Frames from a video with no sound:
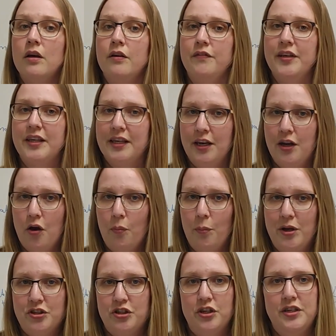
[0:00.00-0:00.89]
We can now
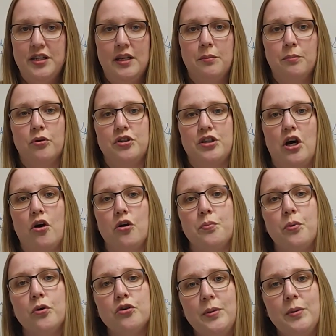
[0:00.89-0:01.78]
measure the
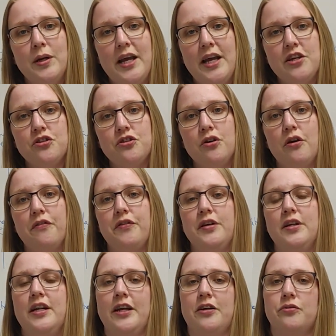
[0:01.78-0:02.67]
input-output relation of
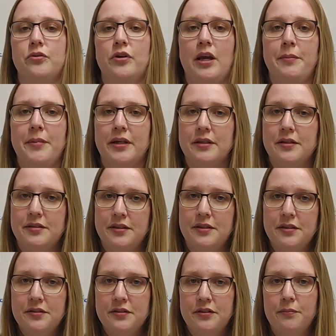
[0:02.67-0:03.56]
an electrochemical
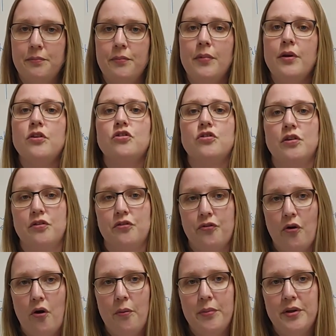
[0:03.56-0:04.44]
system,
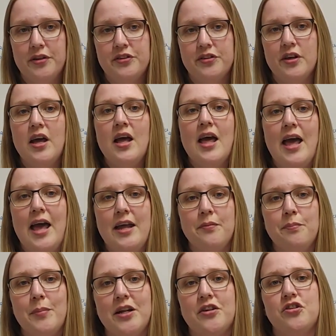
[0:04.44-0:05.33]
transform it,
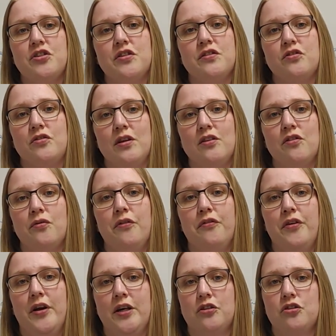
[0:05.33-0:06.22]
and match this transfer
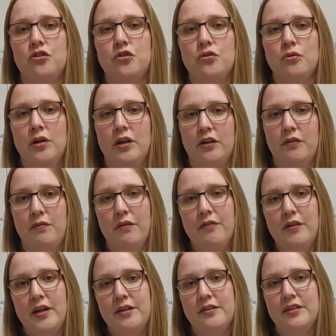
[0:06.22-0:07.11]
function to an
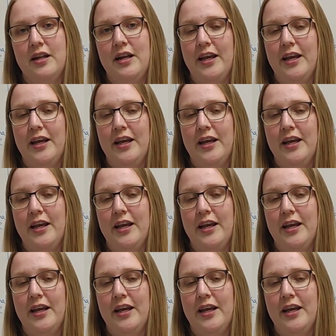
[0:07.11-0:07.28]
equivalent